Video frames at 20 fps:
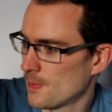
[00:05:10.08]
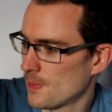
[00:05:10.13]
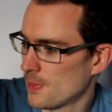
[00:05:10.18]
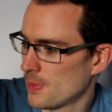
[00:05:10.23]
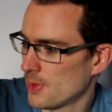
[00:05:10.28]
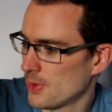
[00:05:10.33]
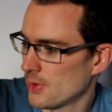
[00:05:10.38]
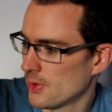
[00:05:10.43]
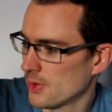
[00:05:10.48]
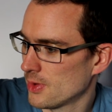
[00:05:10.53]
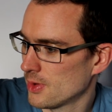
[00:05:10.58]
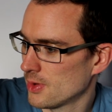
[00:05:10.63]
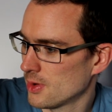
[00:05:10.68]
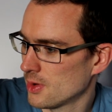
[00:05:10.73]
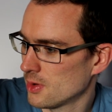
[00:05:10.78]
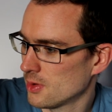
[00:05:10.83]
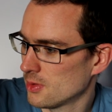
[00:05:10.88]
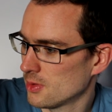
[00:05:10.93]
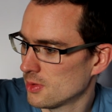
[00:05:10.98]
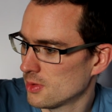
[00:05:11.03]

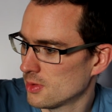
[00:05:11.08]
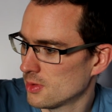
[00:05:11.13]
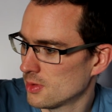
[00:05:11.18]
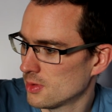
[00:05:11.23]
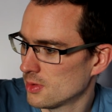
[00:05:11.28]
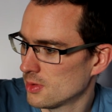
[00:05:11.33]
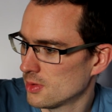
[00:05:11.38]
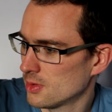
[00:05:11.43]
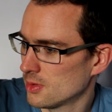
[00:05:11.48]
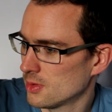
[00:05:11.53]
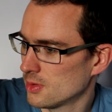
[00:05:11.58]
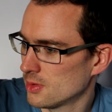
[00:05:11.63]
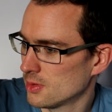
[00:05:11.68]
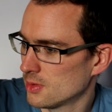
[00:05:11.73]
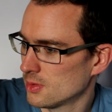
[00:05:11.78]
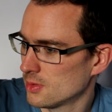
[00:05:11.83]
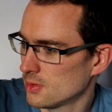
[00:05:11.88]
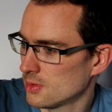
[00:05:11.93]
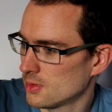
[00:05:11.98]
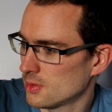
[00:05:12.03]
No,
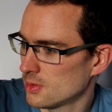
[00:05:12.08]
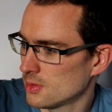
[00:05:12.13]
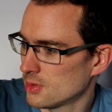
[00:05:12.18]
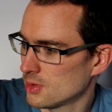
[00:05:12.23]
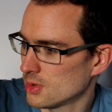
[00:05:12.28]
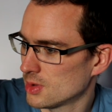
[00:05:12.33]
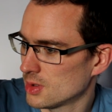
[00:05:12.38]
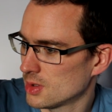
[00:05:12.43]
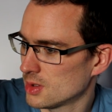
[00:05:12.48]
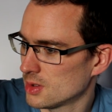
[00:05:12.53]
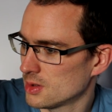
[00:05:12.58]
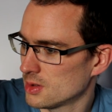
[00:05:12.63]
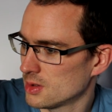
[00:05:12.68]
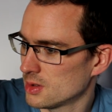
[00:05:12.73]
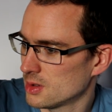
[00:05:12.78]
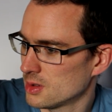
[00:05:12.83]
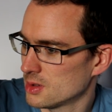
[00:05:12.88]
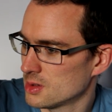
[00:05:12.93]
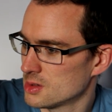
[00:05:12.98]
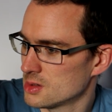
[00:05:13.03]
it
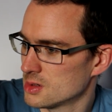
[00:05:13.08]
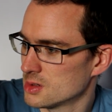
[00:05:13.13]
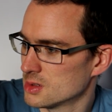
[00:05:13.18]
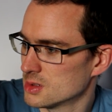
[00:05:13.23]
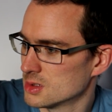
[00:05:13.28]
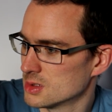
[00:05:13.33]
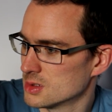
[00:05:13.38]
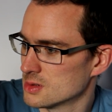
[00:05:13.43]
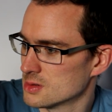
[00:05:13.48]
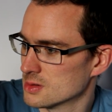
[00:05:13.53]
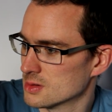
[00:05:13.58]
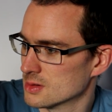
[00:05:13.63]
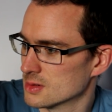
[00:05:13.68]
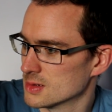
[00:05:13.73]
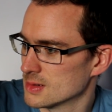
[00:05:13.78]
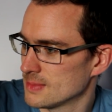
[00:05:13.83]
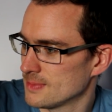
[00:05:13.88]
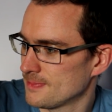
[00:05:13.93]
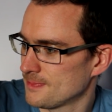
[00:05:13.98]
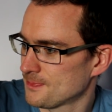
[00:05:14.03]
is
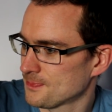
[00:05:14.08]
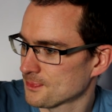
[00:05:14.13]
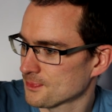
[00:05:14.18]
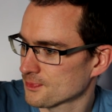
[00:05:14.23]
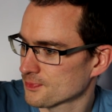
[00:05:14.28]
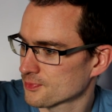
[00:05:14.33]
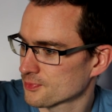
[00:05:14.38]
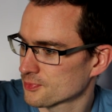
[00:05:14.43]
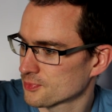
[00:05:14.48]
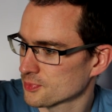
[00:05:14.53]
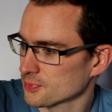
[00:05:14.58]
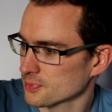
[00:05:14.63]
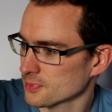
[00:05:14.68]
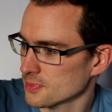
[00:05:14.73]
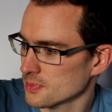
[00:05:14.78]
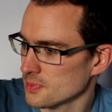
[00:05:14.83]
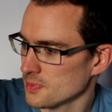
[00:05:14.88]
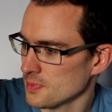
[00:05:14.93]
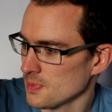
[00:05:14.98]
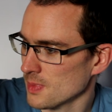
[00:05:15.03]
not.
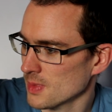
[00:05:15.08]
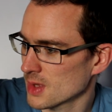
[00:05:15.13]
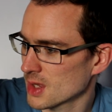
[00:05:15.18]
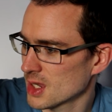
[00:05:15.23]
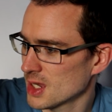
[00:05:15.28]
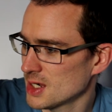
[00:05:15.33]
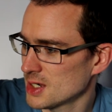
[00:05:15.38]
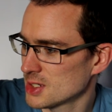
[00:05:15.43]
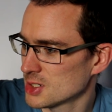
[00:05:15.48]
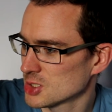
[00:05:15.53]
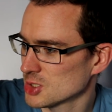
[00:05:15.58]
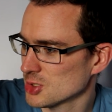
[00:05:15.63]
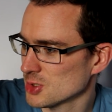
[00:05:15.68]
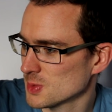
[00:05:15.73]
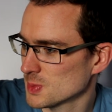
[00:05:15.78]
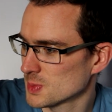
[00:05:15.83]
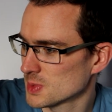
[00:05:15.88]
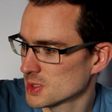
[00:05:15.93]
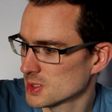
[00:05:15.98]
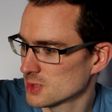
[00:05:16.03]
Kentish
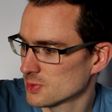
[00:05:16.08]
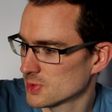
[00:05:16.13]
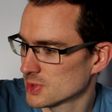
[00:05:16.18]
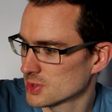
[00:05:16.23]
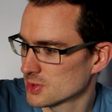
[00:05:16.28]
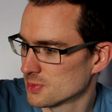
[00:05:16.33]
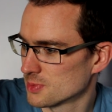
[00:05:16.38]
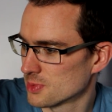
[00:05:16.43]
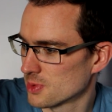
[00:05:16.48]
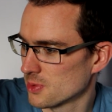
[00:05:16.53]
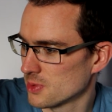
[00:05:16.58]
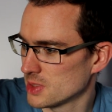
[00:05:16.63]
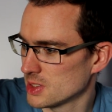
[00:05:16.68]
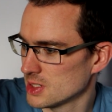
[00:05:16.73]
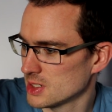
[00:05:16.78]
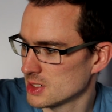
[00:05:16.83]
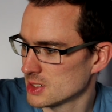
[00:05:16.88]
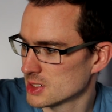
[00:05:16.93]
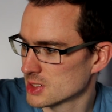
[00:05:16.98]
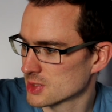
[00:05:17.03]
hops, Western Brewery
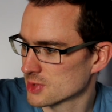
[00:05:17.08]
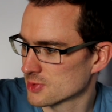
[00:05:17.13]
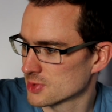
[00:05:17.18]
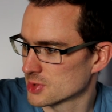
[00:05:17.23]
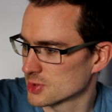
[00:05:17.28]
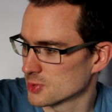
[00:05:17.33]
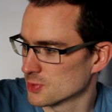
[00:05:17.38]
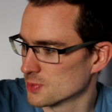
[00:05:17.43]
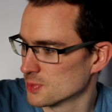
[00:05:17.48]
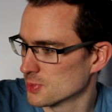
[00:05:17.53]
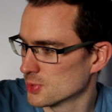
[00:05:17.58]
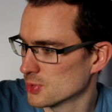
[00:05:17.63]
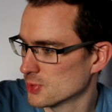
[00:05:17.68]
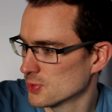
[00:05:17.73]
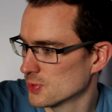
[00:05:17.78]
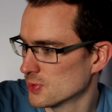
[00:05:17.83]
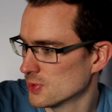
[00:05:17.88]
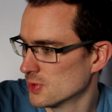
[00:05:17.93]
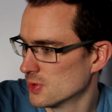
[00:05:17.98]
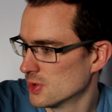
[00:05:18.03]
yeast, crystal
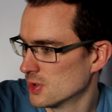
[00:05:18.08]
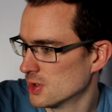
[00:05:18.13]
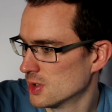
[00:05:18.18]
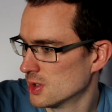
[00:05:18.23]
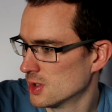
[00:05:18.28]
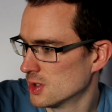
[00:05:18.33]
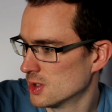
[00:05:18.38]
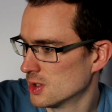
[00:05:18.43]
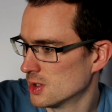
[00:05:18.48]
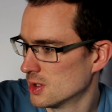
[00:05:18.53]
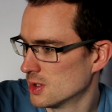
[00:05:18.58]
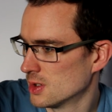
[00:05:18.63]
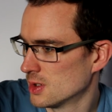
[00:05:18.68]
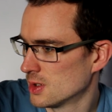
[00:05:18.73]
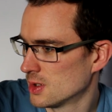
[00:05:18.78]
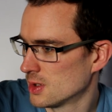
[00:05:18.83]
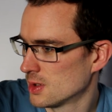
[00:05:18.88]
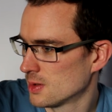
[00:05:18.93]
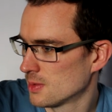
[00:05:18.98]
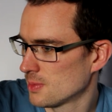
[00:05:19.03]
malt,
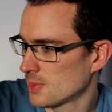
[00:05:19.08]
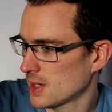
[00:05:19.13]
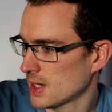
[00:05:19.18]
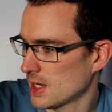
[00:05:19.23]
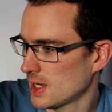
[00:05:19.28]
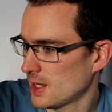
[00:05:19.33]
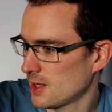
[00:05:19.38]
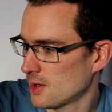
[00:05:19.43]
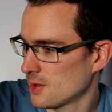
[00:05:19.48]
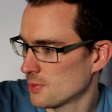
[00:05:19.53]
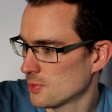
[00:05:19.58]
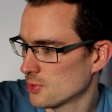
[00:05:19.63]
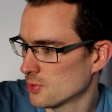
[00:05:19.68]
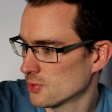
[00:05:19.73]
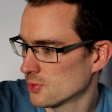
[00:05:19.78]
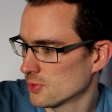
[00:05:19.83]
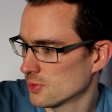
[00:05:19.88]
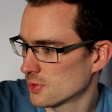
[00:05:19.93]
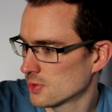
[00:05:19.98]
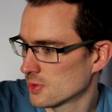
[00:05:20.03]
pale ale
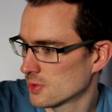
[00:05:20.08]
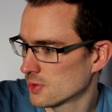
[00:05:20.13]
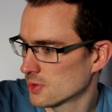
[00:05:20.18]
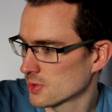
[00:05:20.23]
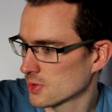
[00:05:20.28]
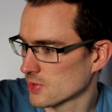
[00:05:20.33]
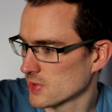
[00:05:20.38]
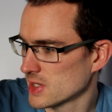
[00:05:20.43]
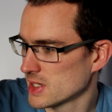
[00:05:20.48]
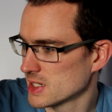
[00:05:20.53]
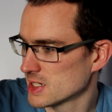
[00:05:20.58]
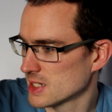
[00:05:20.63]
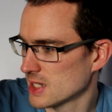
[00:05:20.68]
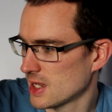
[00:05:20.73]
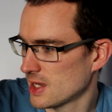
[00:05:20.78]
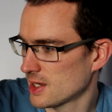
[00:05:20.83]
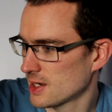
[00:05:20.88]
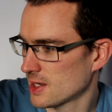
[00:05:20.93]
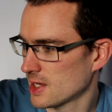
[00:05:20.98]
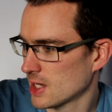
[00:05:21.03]
malt, green
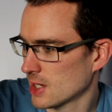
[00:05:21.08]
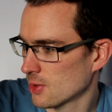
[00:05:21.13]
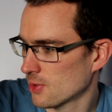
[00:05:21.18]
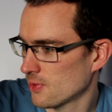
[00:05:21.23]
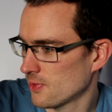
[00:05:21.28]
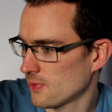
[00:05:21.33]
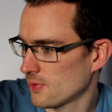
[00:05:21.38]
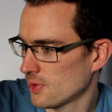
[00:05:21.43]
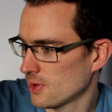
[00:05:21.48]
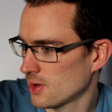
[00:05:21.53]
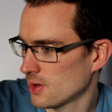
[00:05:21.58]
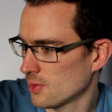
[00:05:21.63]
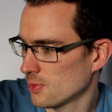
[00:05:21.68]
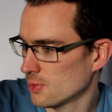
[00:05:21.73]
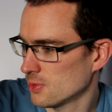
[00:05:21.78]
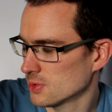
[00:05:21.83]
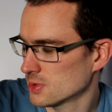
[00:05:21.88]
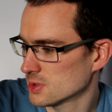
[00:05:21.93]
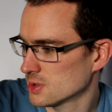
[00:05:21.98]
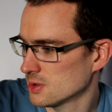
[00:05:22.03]
sand, aquifer
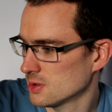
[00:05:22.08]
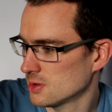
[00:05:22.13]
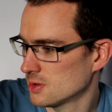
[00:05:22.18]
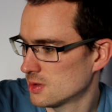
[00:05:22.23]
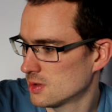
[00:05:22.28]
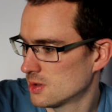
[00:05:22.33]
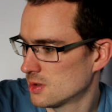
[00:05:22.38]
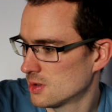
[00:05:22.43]
water.